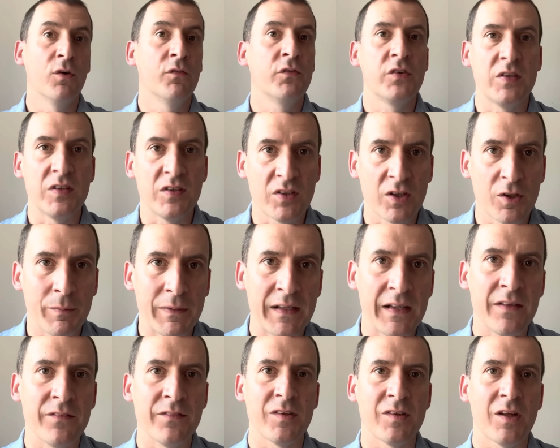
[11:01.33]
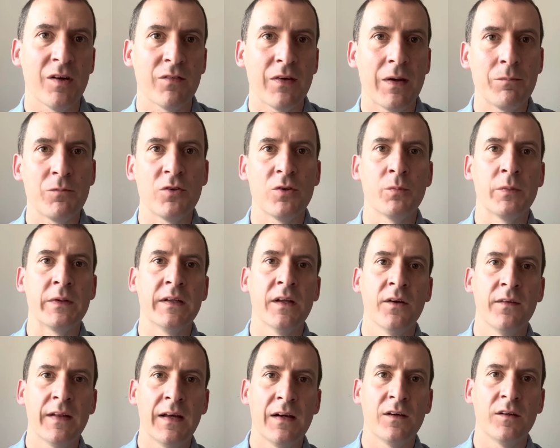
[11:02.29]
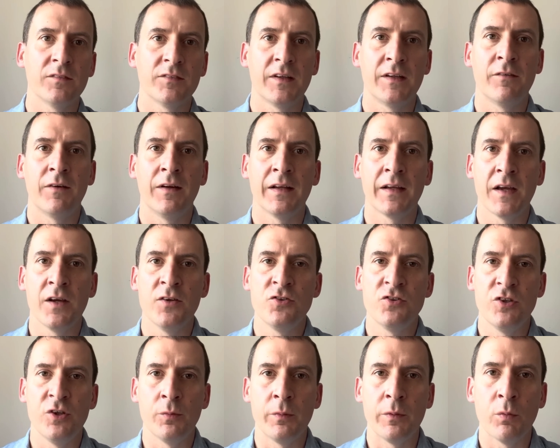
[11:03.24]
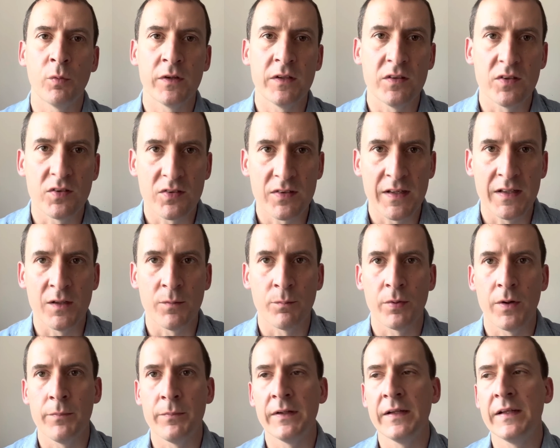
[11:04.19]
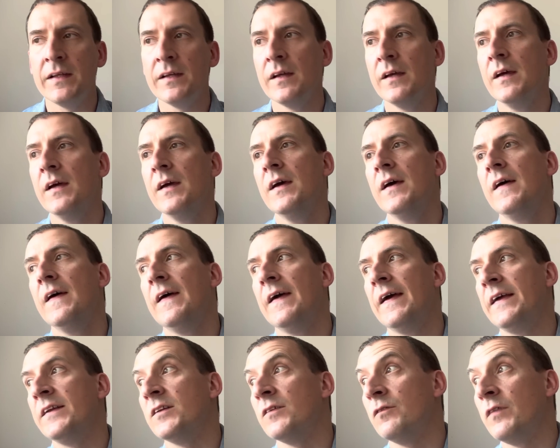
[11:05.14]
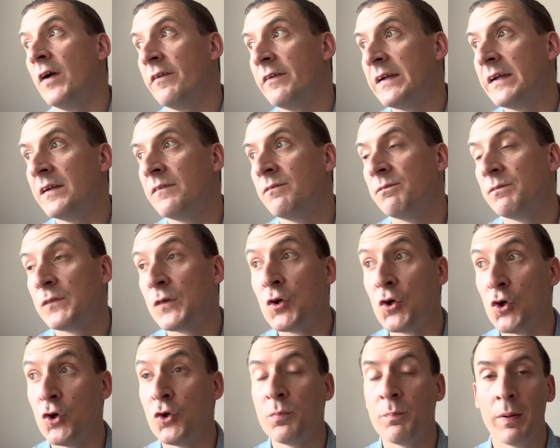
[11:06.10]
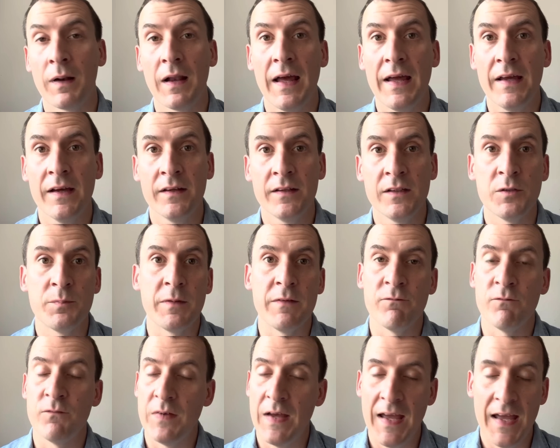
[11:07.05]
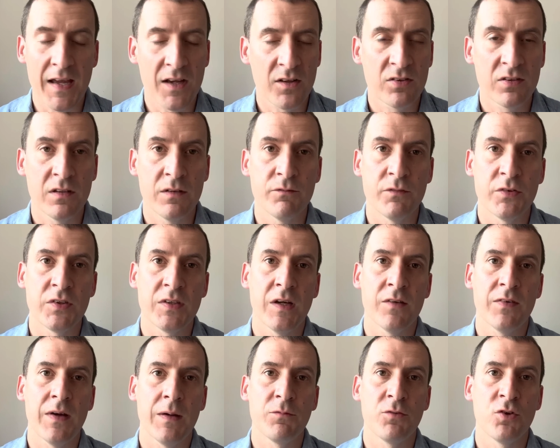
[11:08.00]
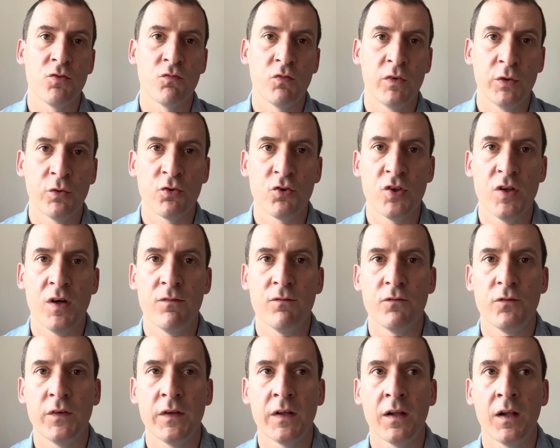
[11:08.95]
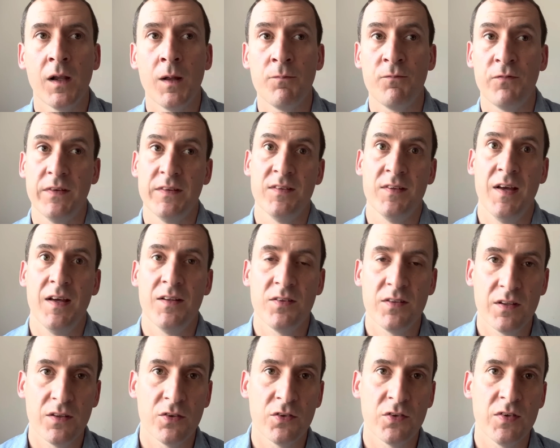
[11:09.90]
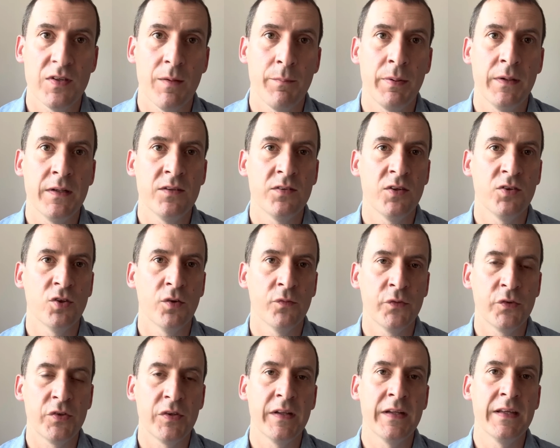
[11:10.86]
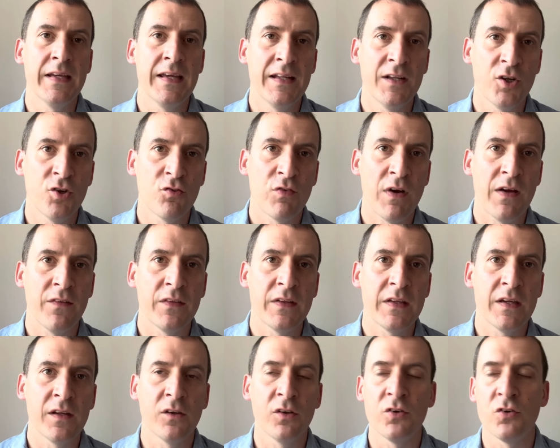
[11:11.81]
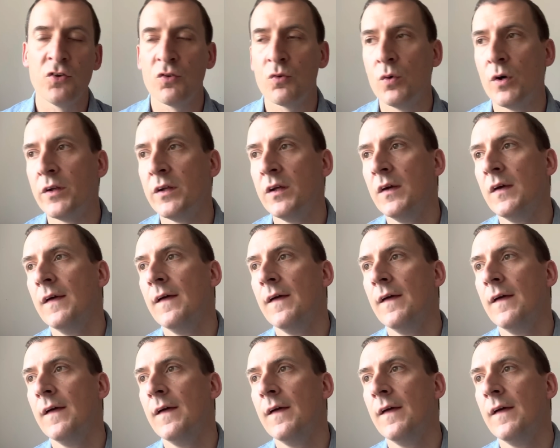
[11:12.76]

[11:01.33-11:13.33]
Obviously, he's going to be leaving Southampton. We know that after the relegation, he'll be wanting to stay in the Premier League. He's a very good player. He's been excellent for Southampton, real servant for the club. Fantastic on set pieces, obviously, in and around the England squad.